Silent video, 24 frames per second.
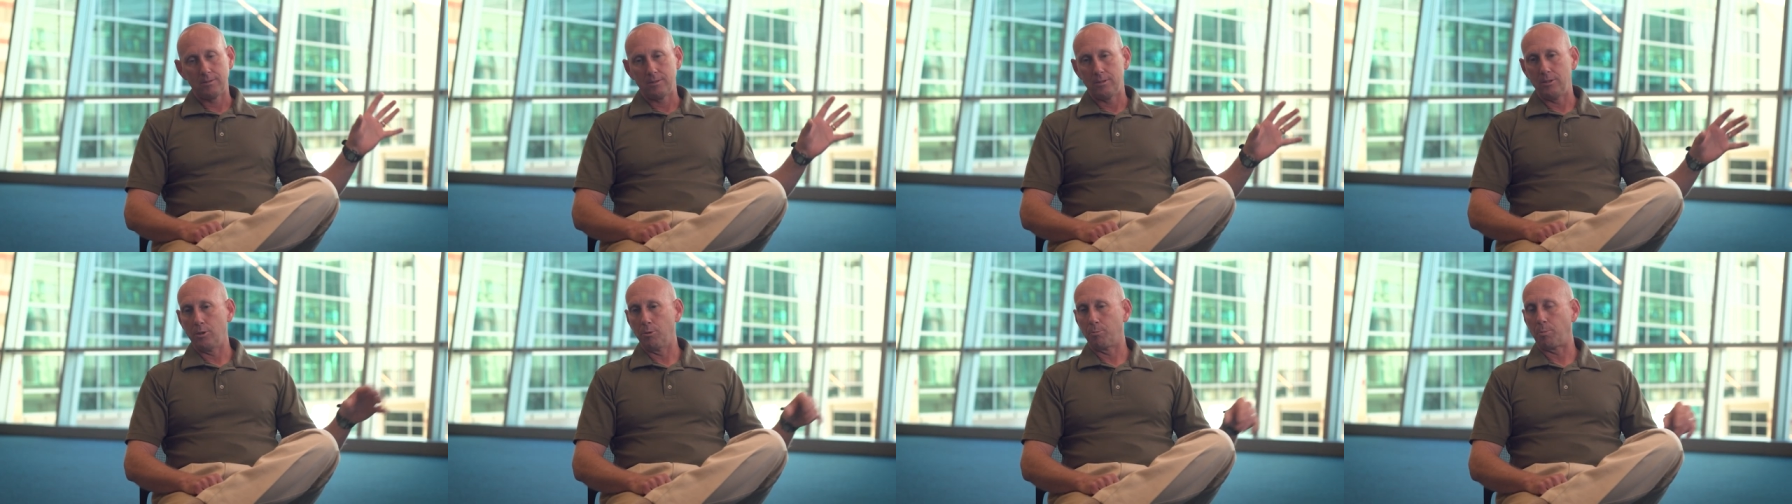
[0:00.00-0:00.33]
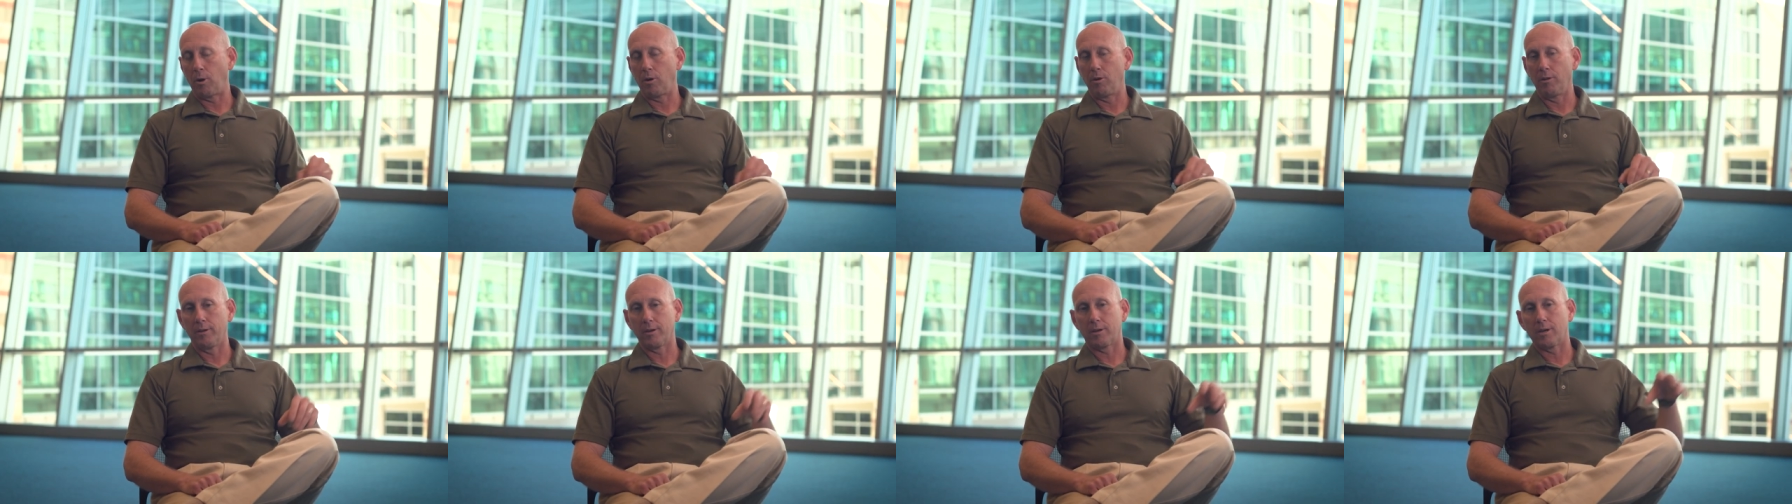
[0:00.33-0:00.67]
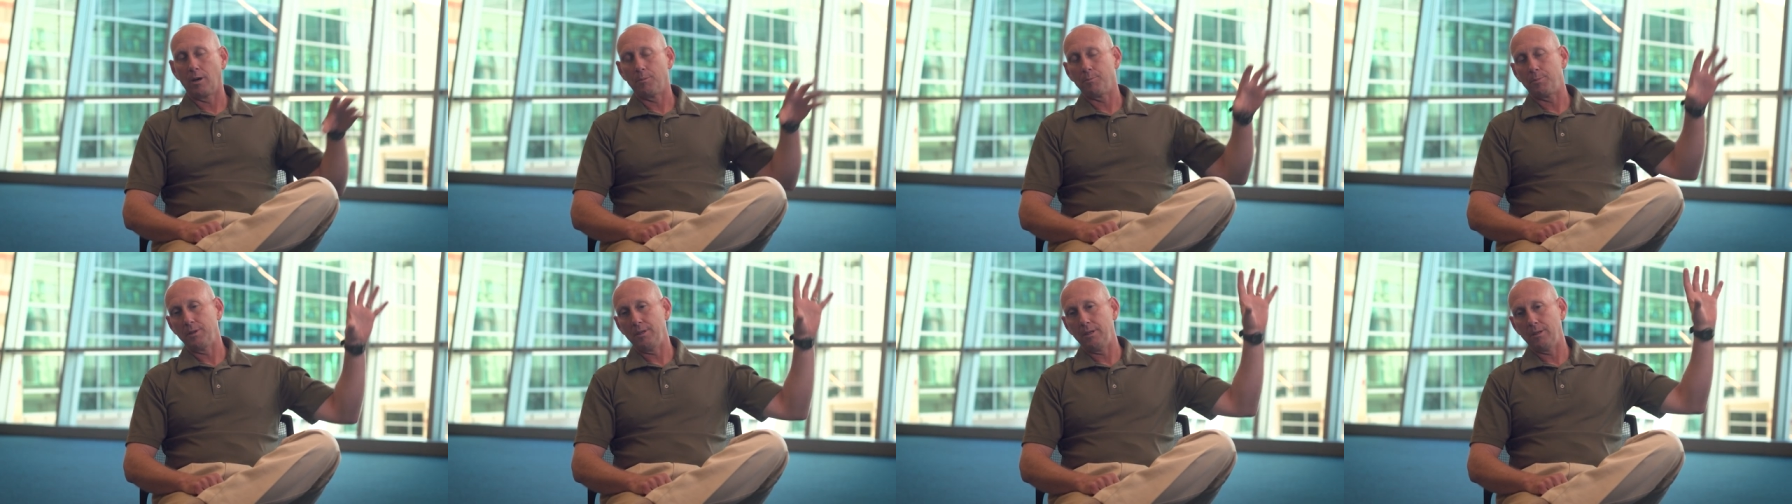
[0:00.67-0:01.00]
you know, part of the
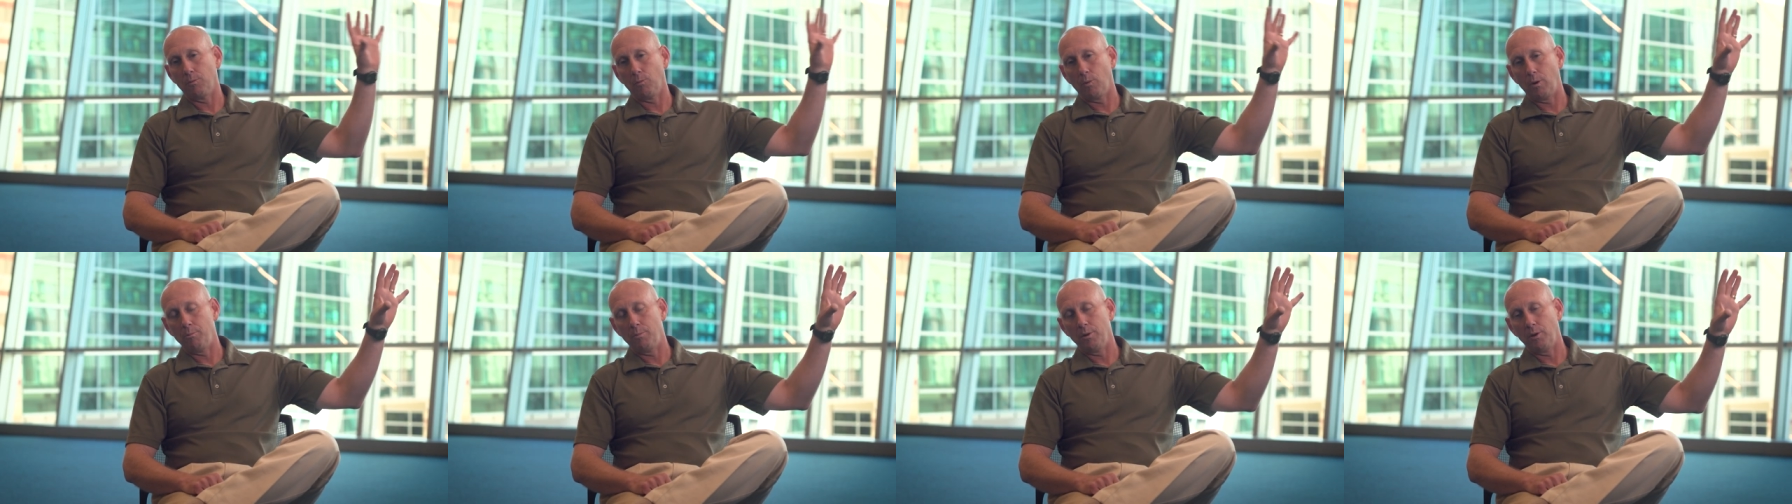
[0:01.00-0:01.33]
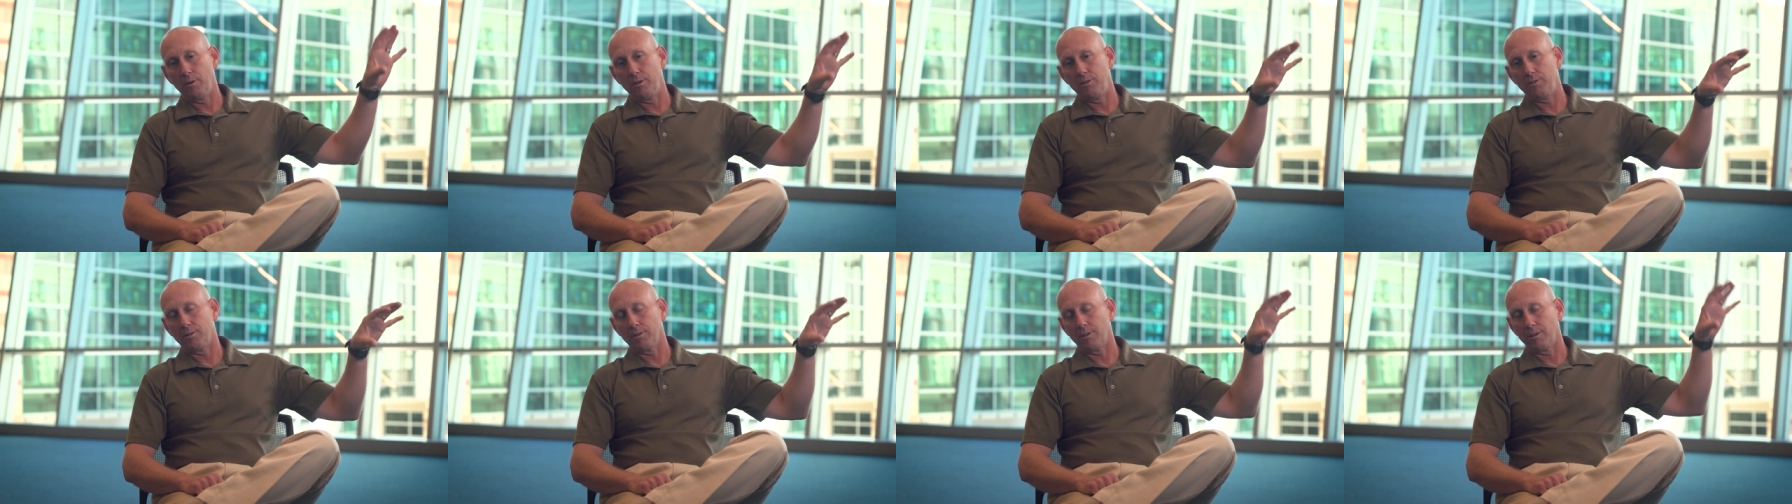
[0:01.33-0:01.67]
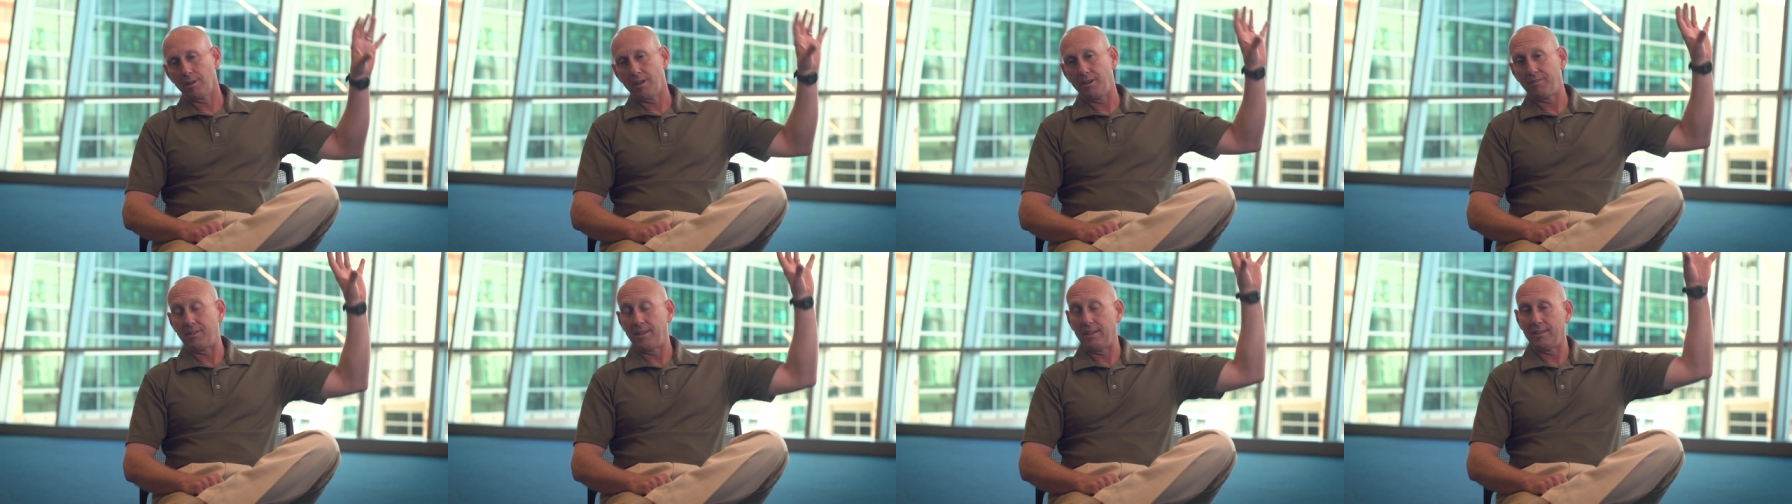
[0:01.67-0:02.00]
company in one building to the
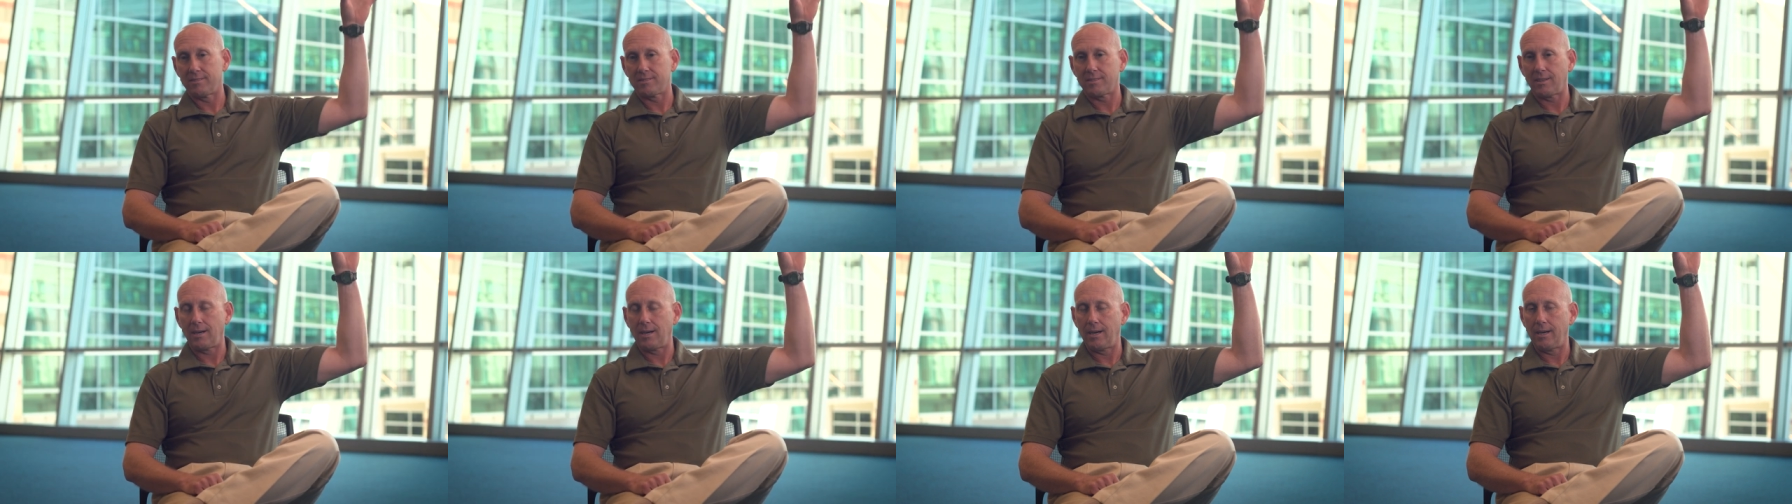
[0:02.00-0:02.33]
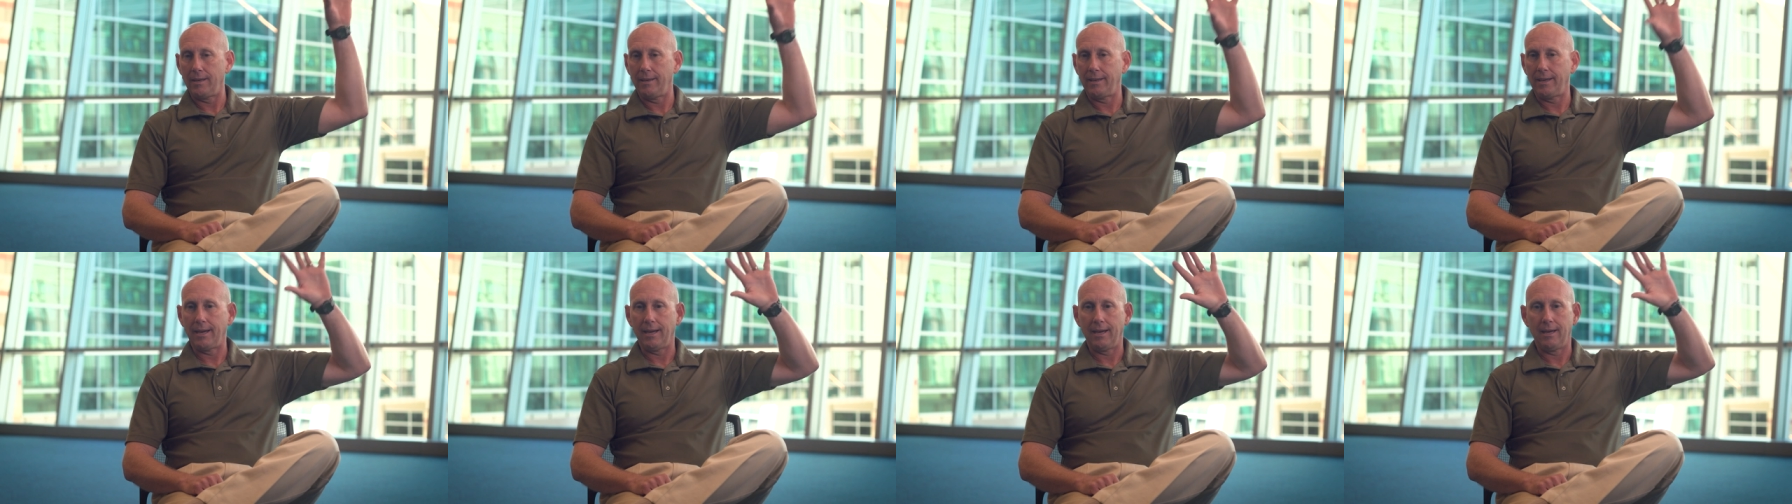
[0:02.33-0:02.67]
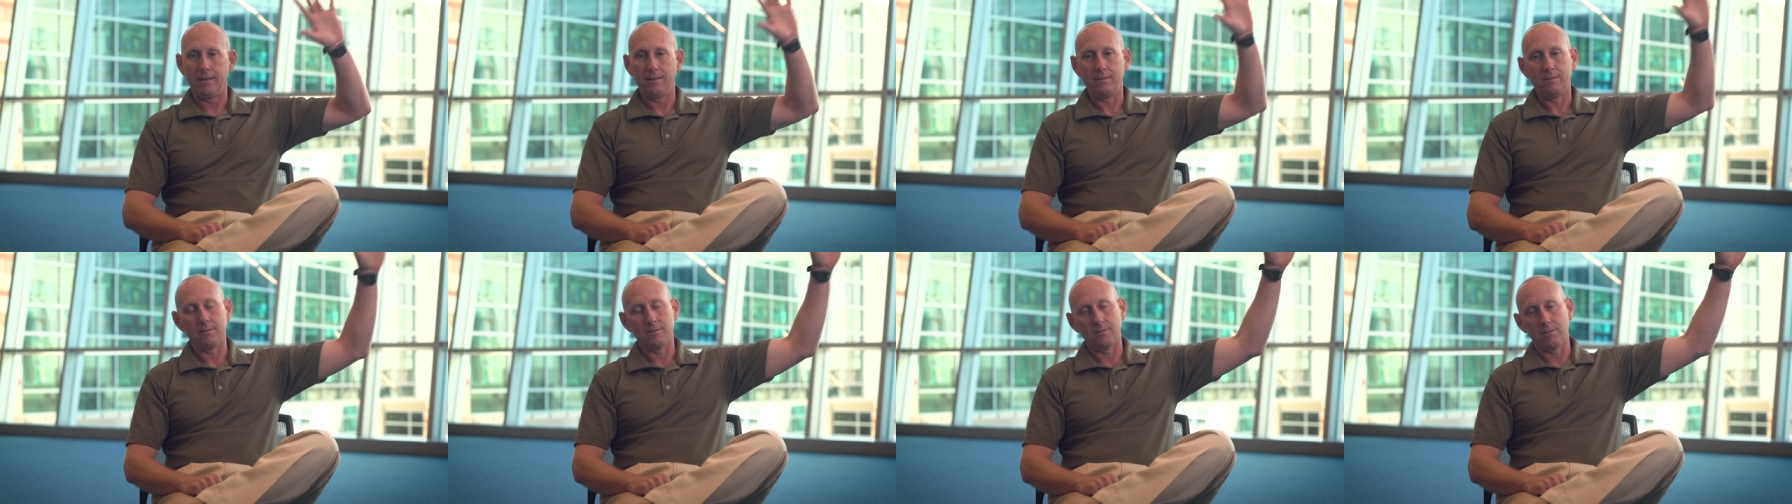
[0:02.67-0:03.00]
left-hand side, and they
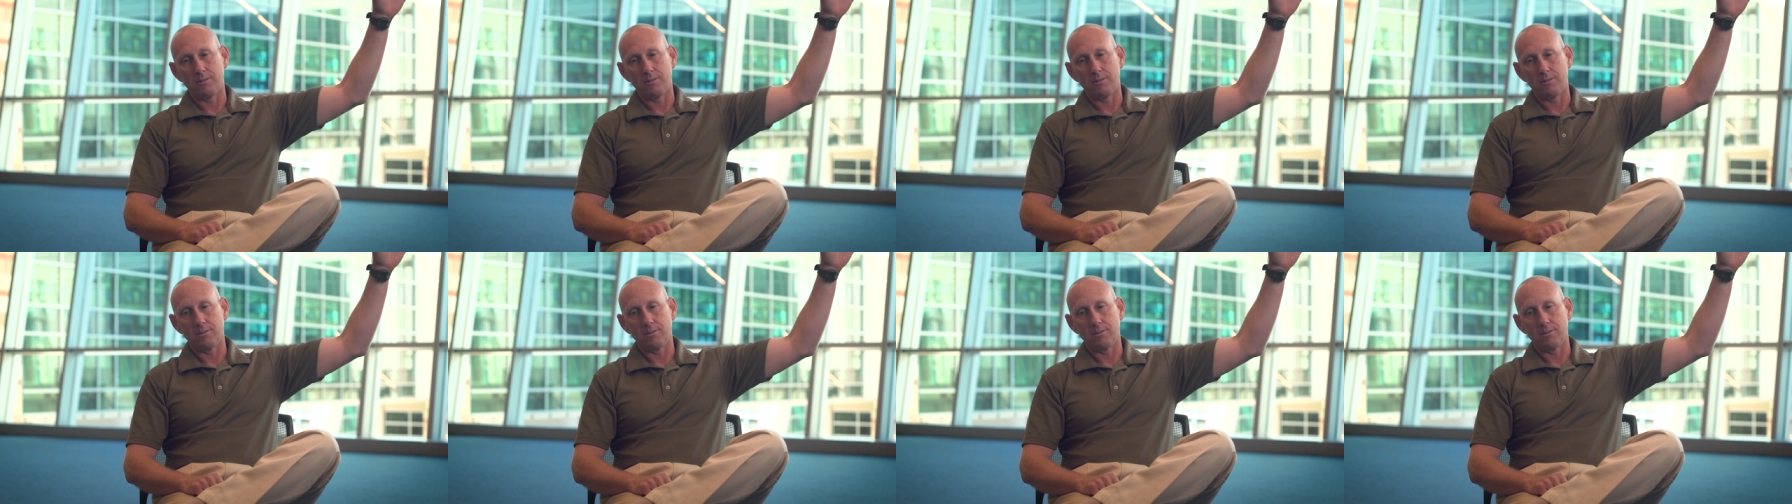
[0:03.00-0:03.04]
had,